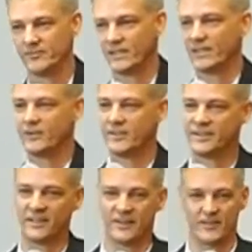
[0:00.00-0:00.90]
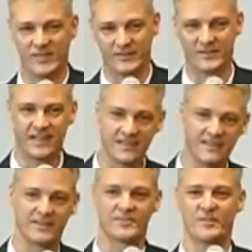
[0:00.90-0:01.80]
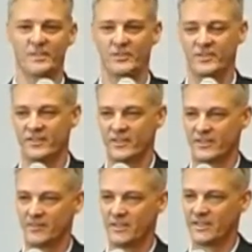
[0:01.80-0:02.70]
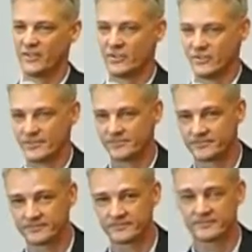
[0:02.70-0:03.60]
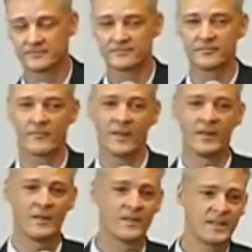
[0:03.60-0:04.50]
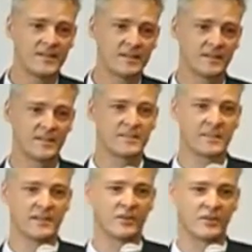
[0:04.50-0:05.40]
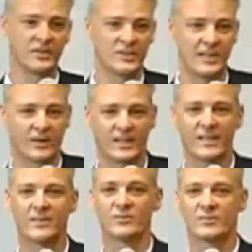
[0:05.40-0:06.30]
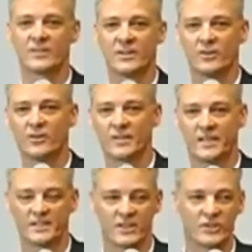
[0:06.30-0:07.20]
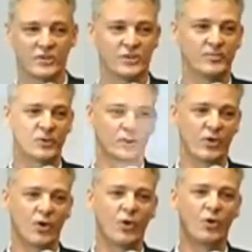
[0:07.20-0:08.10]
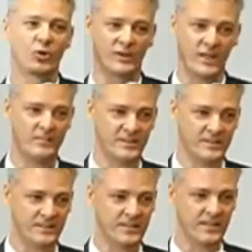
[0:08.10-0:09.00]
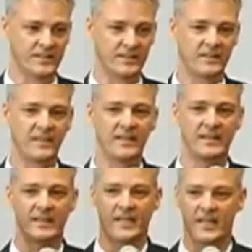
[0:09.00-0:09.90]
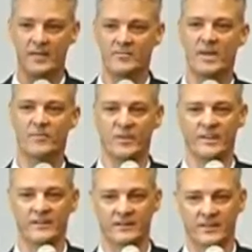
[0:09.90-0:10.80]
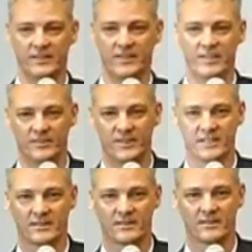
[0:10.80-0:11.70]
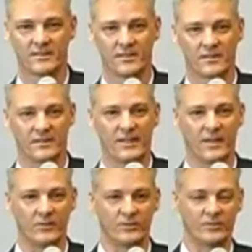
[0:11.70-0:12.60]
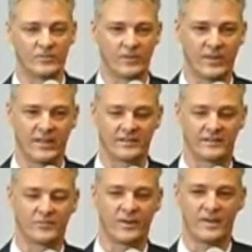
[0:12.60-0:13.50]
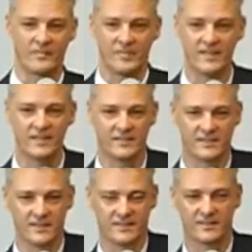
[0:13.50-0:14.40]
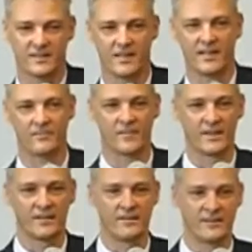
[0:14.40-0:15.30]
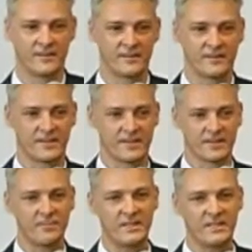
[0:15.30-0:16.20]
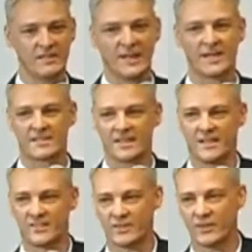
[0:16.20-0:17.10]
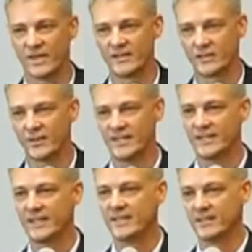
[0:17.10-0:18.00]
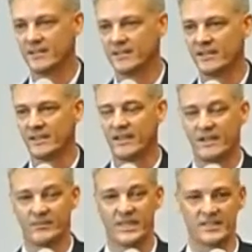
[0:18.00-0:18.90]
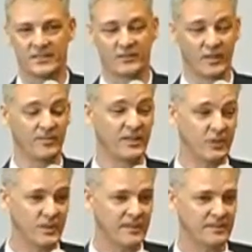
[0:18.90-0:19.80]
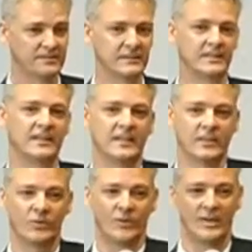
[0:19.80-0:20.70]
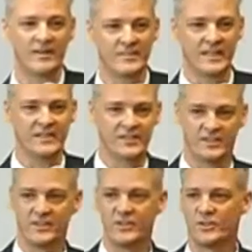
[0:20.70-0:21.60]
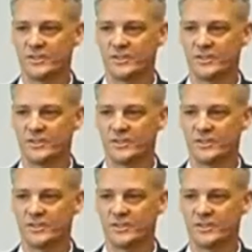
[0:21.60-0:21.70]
loaded and the amount of data that's being used in those applications. This technology now allows organizations to put all their business data in memory in database. Now, what that means is that the speed of access to any data is incredibly quick. What that means is that